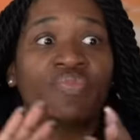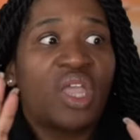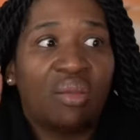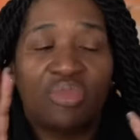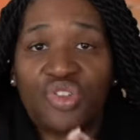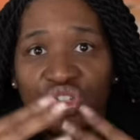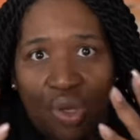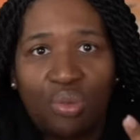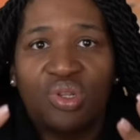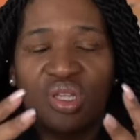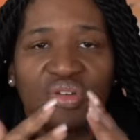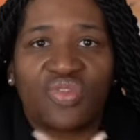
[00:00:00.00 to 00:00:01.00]
And
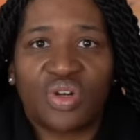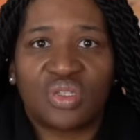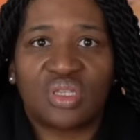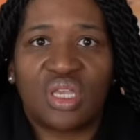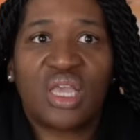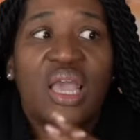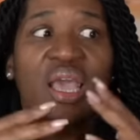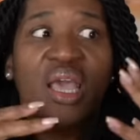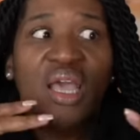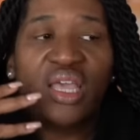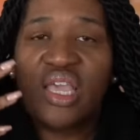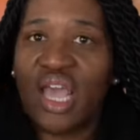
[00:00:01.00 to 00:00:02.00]
Michonne, conversely,
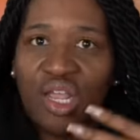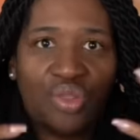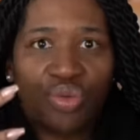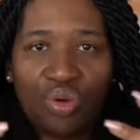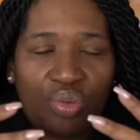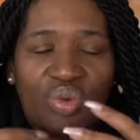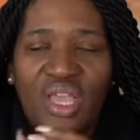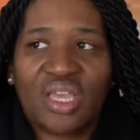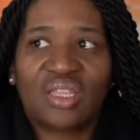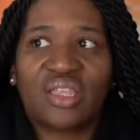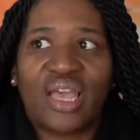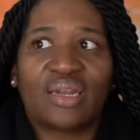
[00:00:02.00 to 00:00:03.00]
getting through to
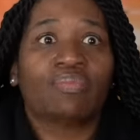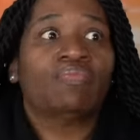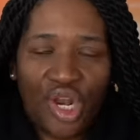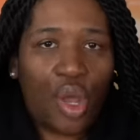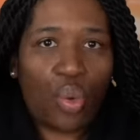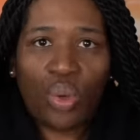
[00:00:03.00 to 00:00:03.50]
Rick that, you know,